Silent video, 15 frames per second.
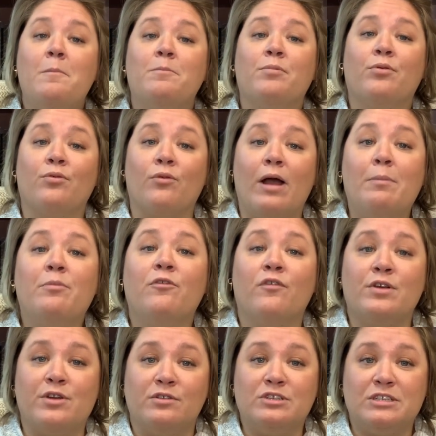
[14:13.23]
prep for
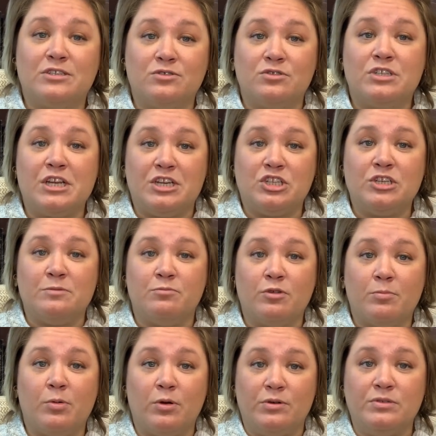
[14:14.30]
your dissertation
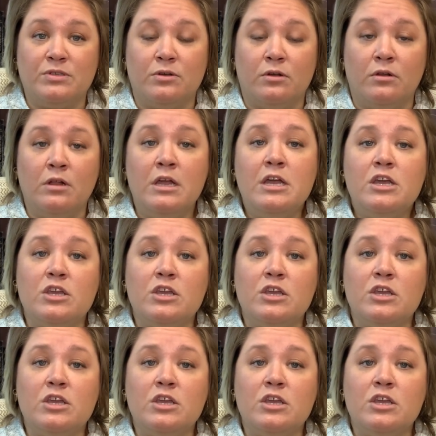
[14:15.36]
proposal,